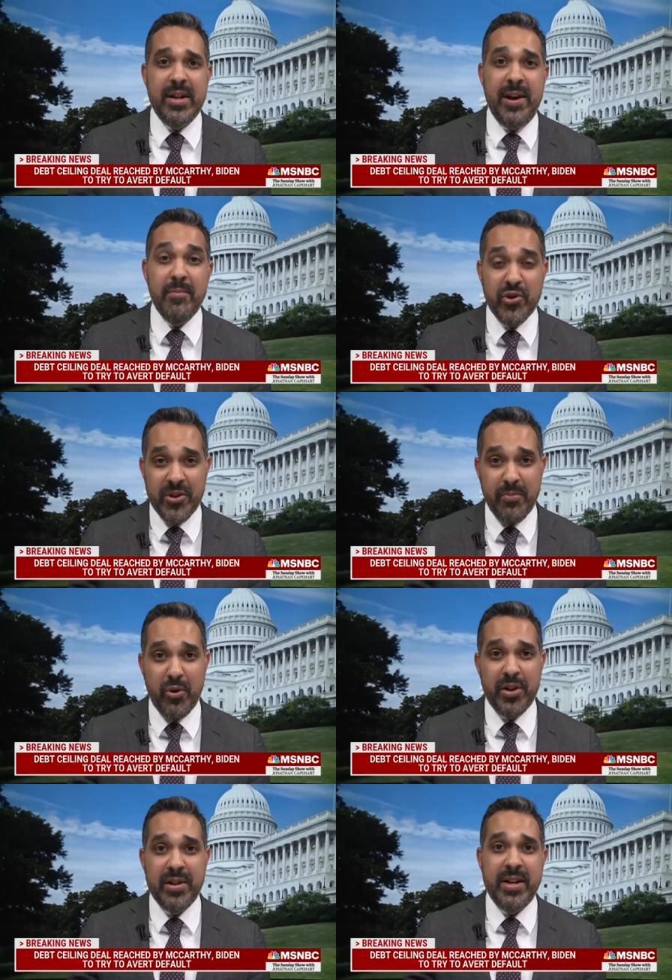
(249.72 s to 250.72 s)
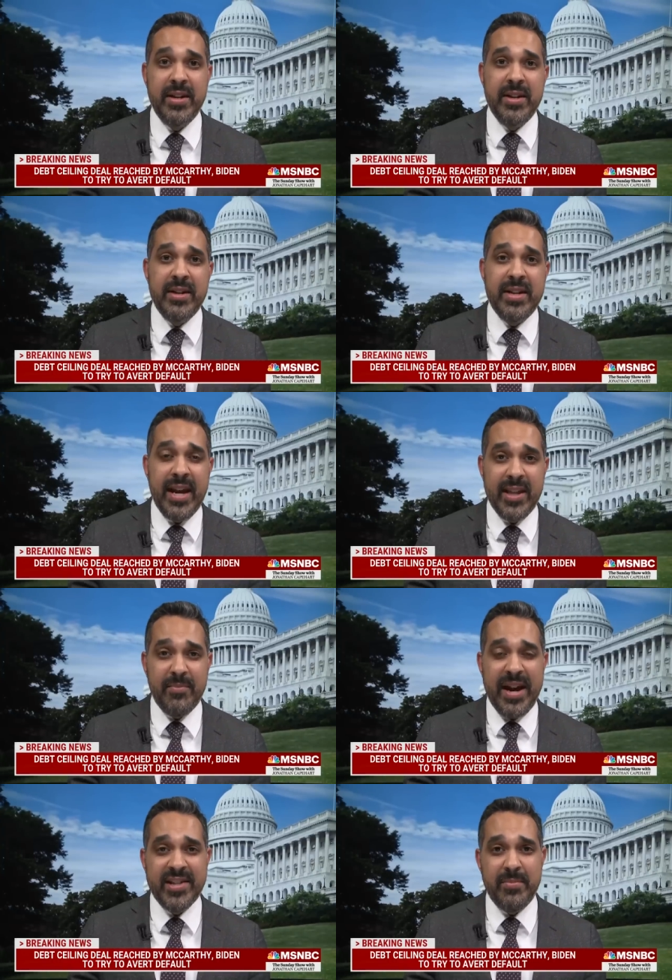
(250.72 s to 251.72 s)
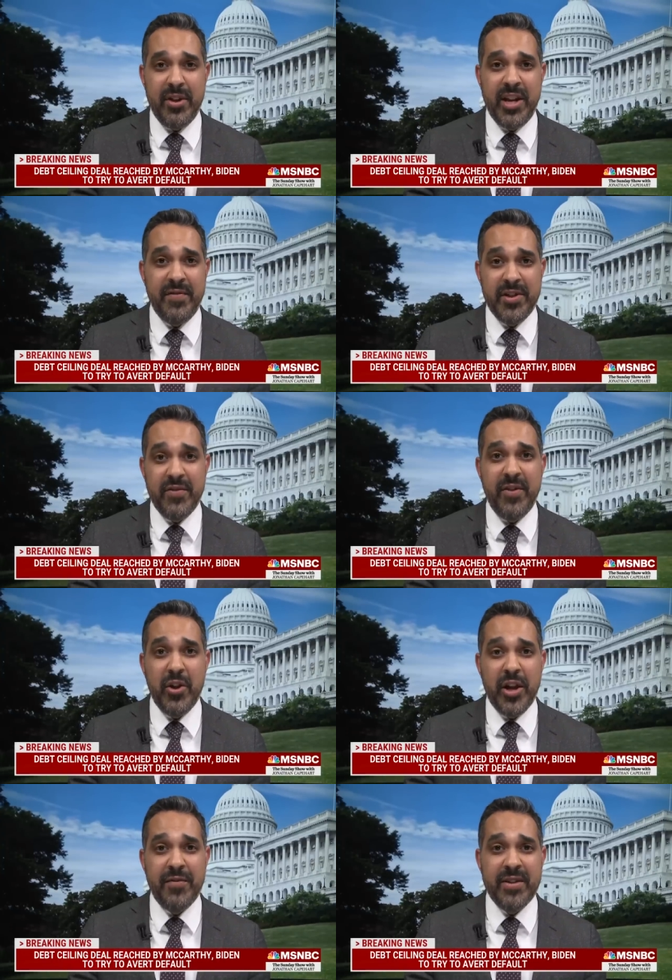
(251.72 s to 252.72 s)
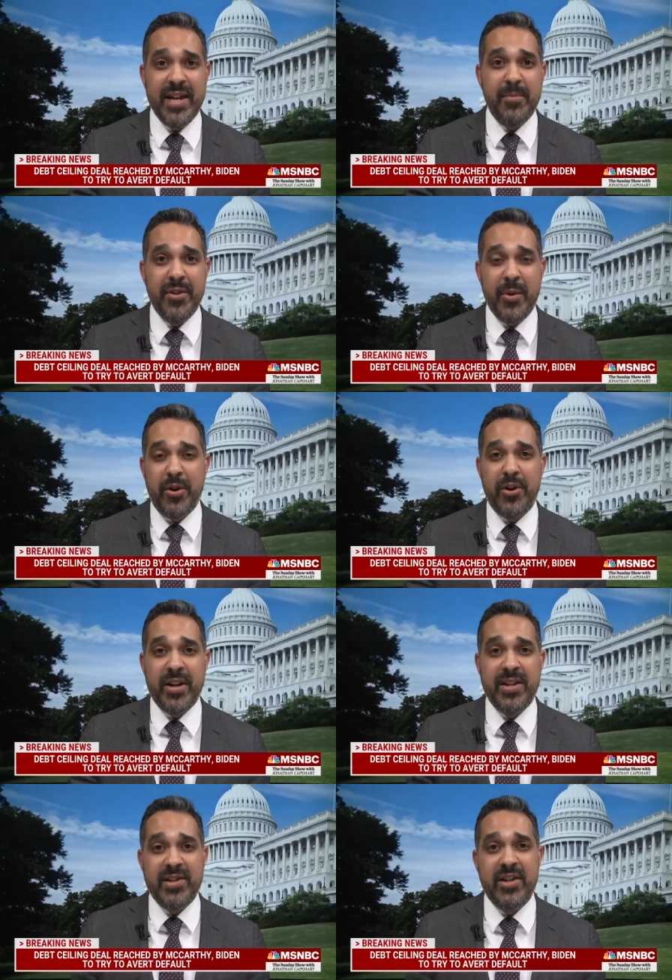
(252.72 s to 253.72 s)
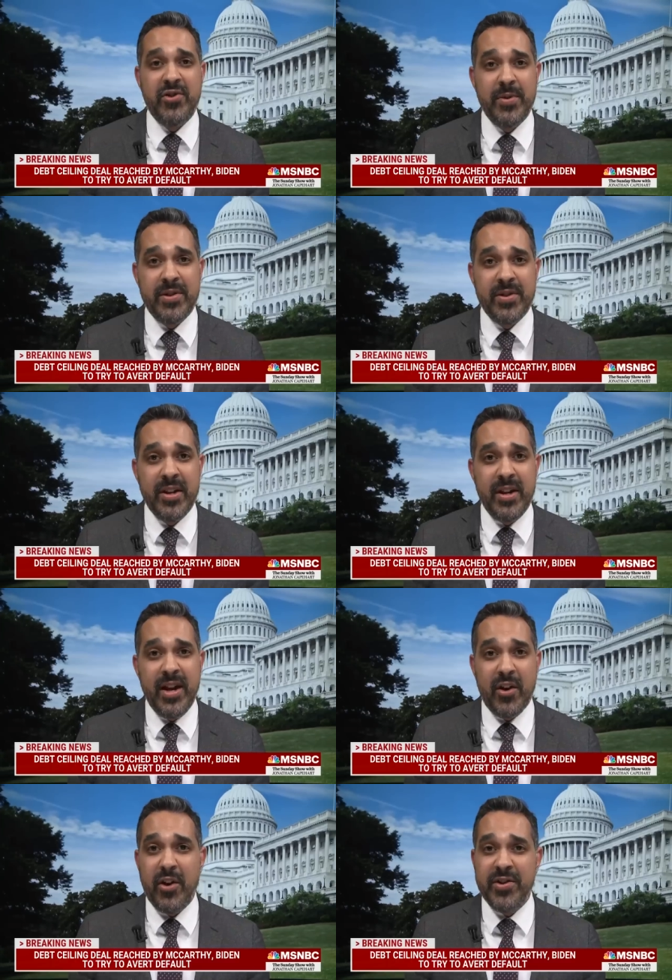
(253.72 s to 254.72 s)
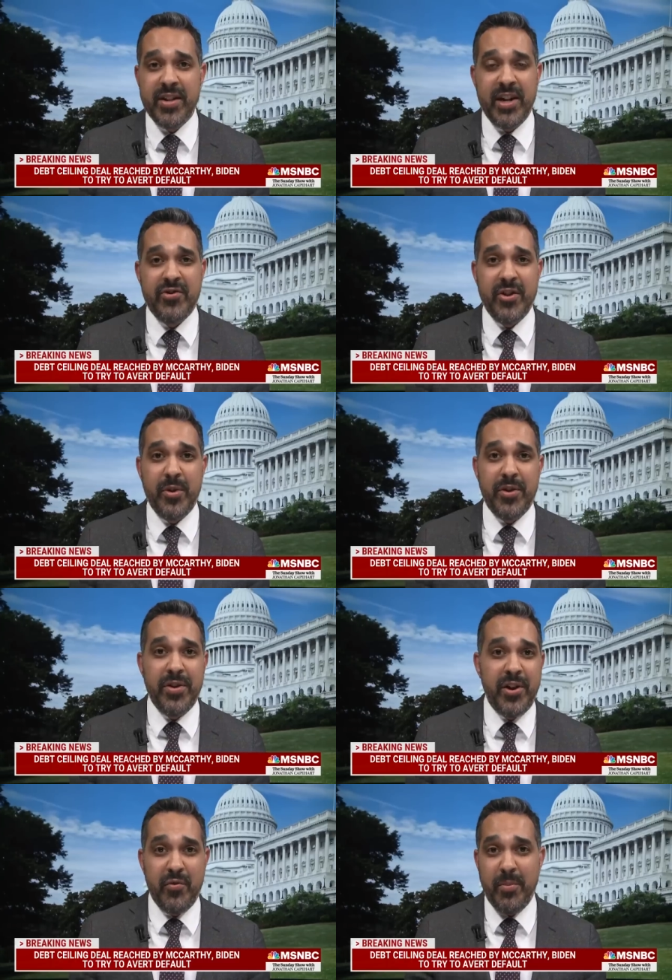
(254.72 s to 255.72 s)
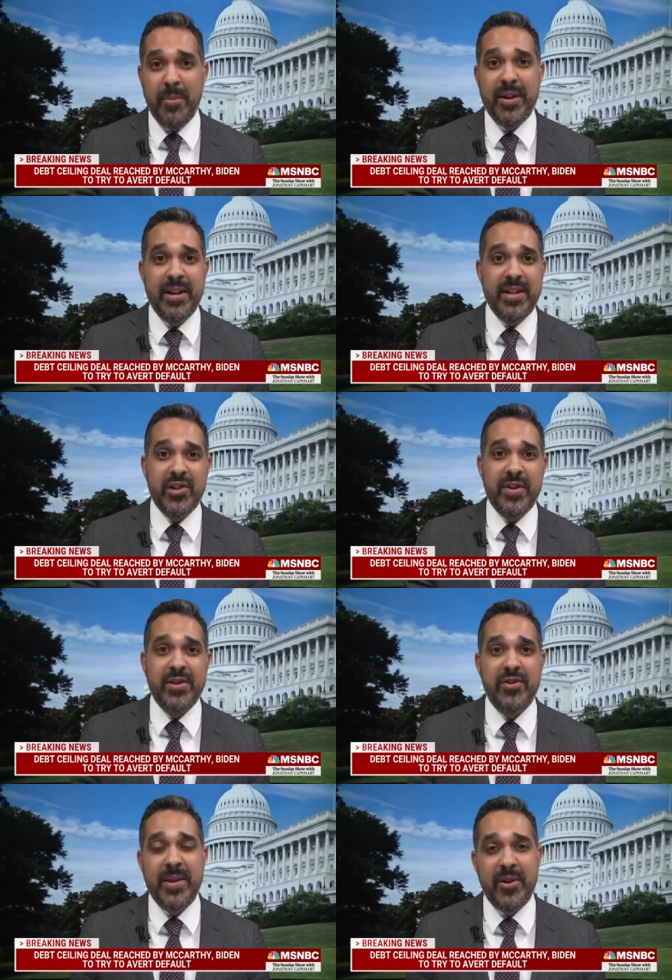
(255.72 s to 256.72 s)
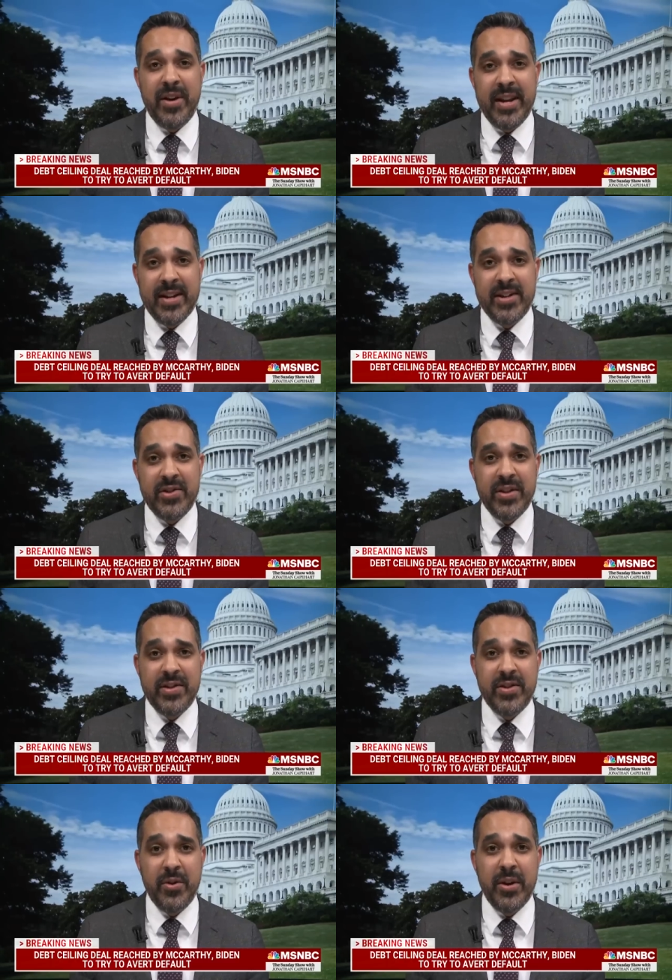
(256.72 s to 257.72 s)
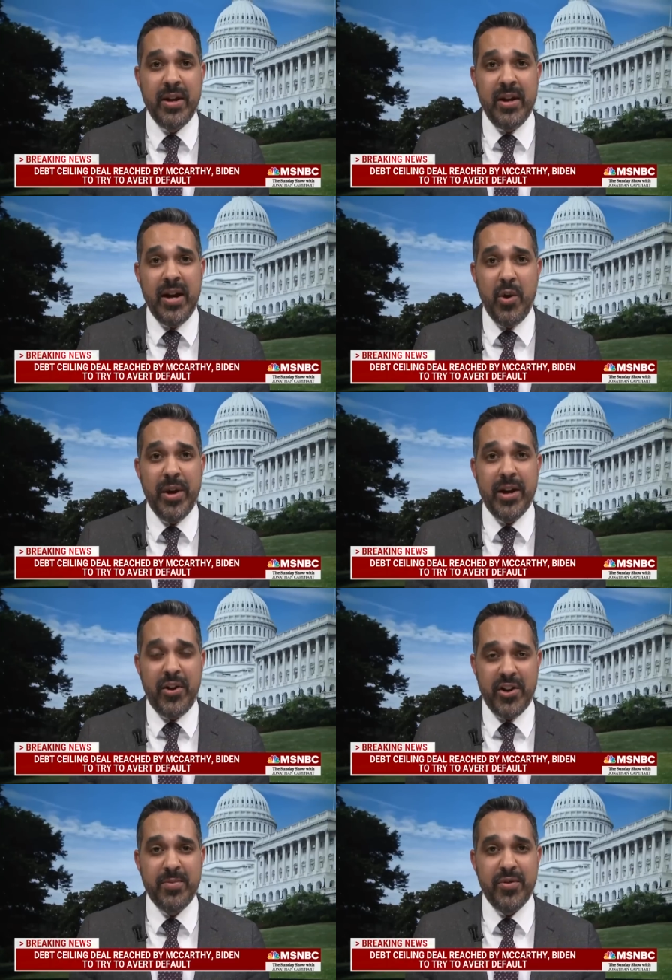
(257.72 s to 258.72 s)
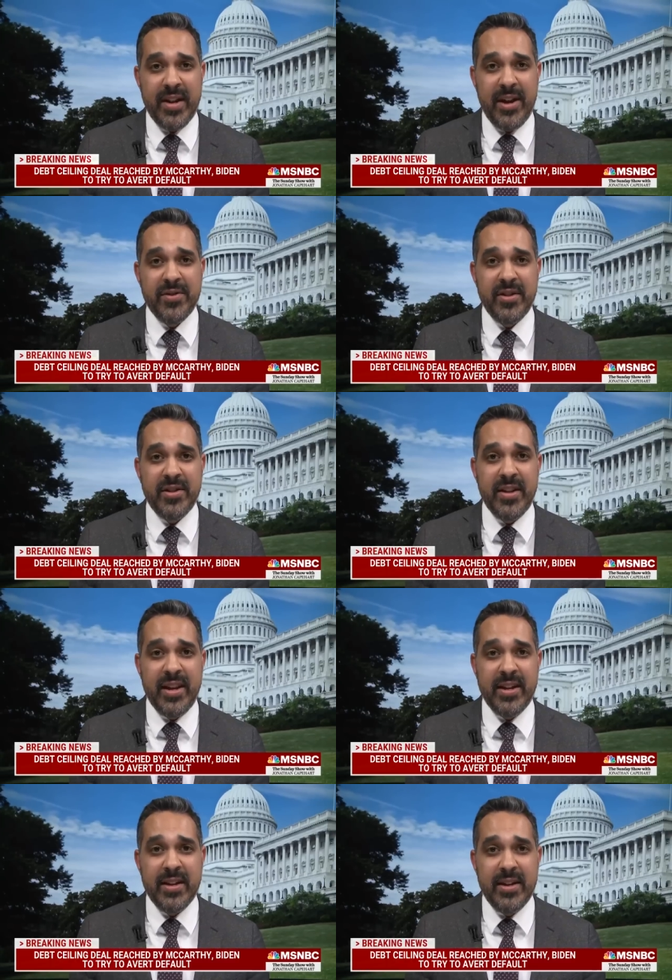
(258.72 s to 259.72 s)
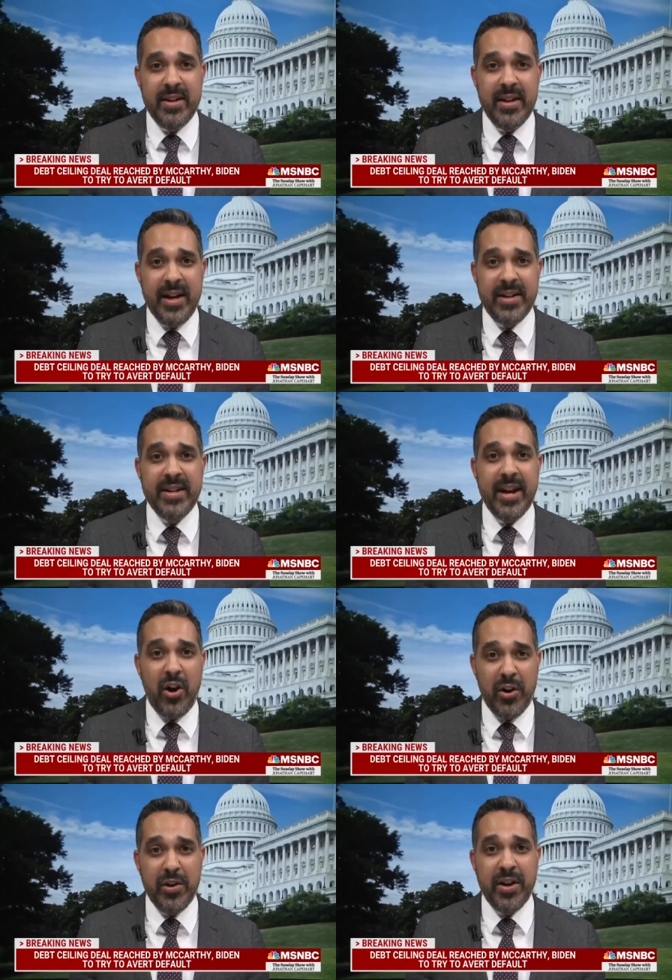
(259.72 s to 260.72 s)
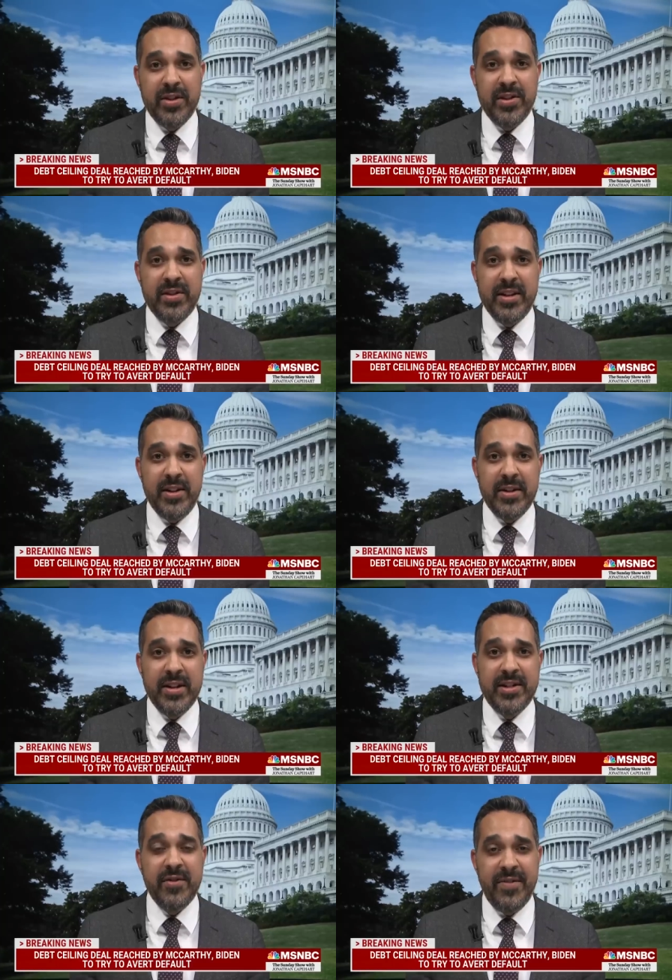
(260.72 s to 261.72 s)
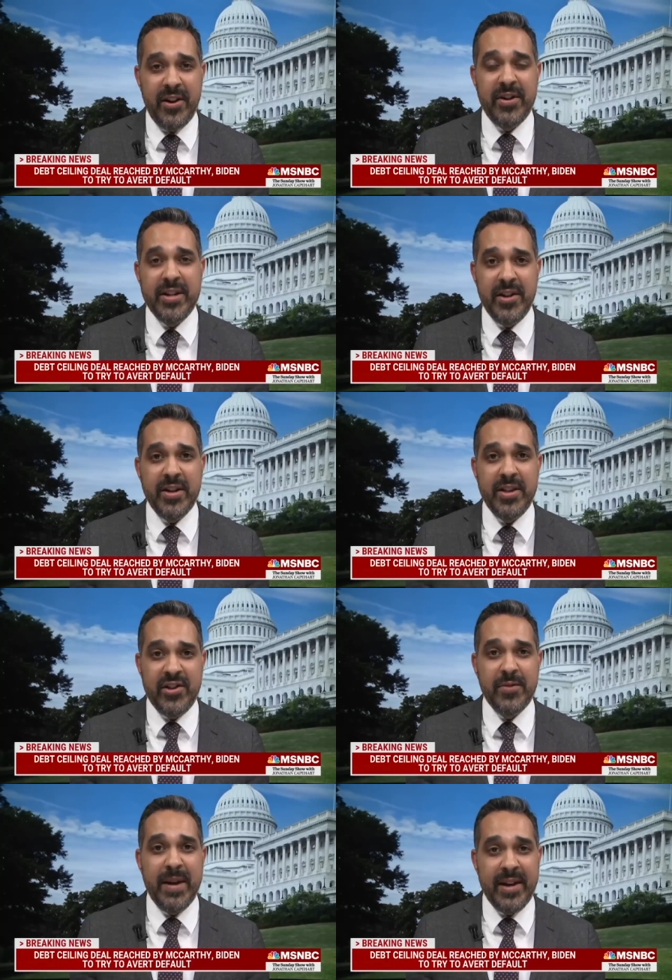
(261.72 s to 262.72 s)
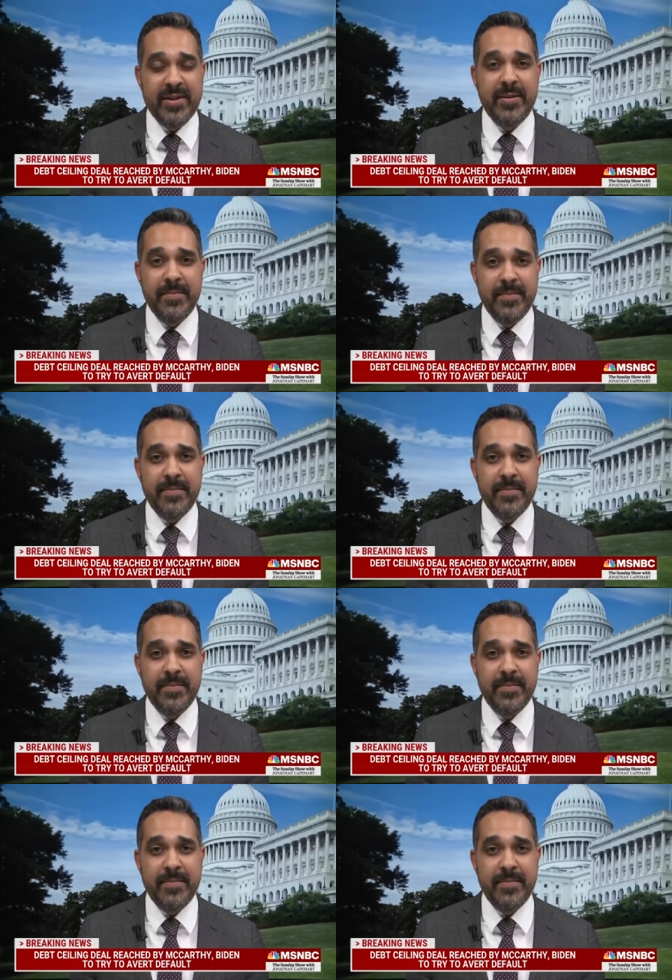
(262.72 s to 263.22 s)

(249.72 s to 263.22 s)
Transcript: Uh, most importantly, taking the possibility of a default off the table that would hurt constituents across the country, whether they're in Republican districts or Democratic districts. So uh, we encourage both the House and the Senate uh, to take a hard look at this deal. It's a fair deal, and they should pass it.